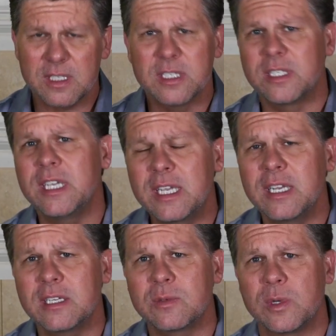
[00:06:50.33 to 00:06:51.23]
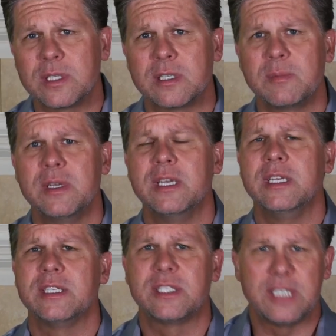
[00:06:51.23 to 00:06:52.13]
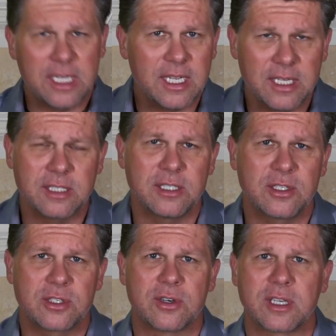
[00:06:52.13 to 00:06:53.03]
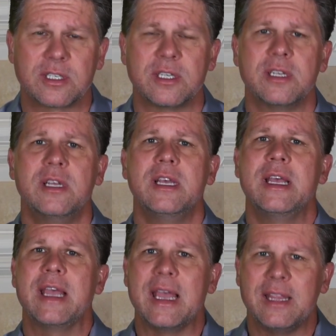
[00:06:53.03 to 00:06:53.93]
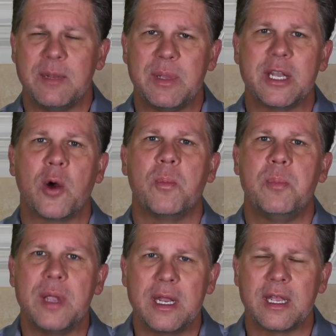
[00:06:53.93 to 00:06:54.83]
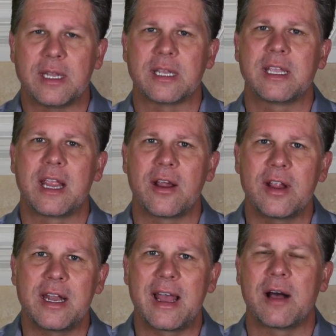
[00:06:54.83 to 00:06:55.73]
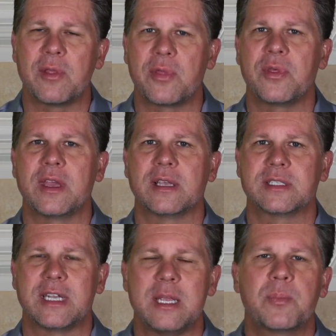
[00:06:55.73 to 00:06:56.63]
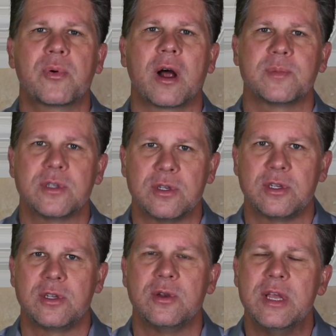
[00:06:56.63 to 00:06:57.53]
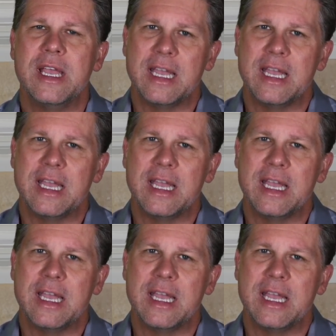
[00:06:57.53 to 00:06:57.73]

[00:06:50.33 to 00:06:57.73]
seeking His wisdom, seeking His instruction, and then being obedient to carrying out the things that He prompts you to do.